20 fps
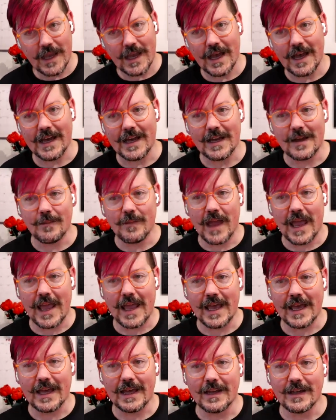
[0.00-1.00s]

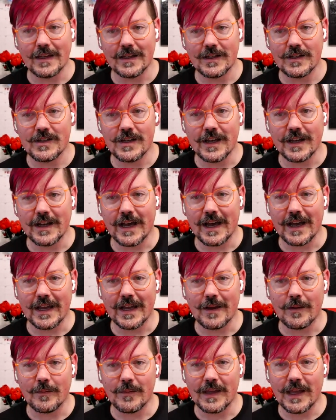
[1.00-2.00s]
And she and
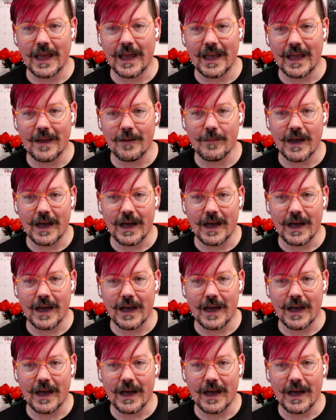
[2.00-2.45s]
I became,